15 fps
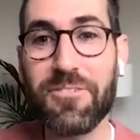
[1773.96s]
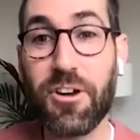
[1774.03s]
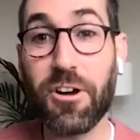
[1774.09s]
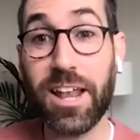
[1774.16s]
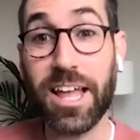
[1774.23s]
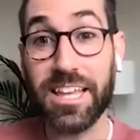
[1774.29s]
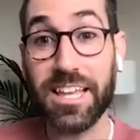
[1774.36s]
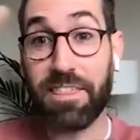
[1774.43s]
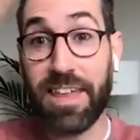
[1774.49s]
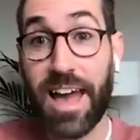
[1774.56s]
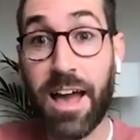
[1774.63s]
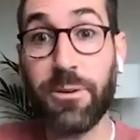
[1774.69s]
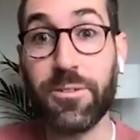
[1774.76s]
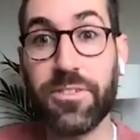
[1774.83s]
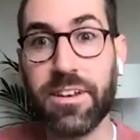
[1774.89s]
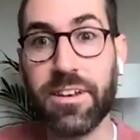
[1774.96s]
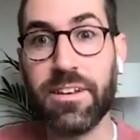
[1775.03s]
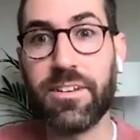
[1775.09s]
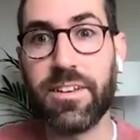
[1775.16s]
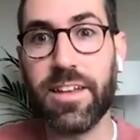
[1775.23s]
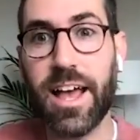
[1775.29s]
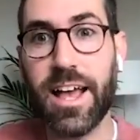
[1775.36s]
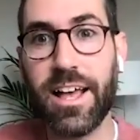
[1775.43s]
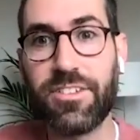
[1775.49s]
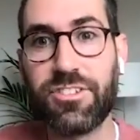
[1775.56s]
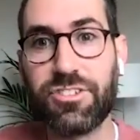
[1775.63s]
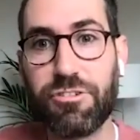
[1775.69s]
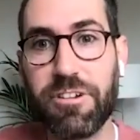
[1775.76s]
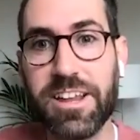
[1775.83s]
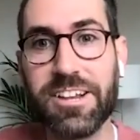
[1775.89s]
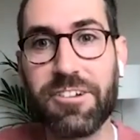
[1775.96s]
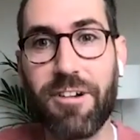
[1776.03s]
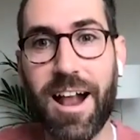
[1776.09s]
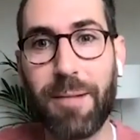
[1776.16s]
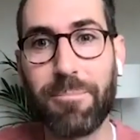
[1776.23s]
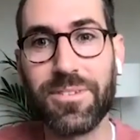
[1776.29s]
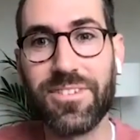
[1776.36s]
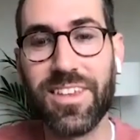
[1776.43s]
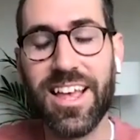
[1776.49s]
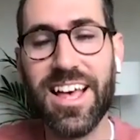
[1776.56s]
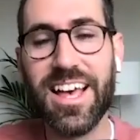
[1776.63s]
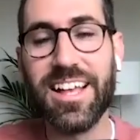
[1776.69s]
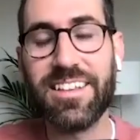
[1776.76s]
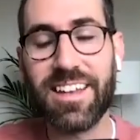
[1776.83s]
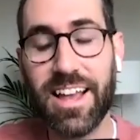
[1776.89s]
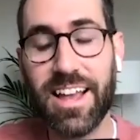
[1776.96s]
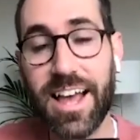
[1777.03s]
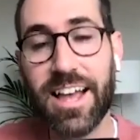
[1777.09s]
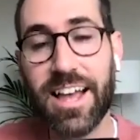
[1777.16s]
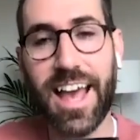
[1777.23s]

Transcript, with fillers: when you've got like your thousand uh, screen grabs, it's like,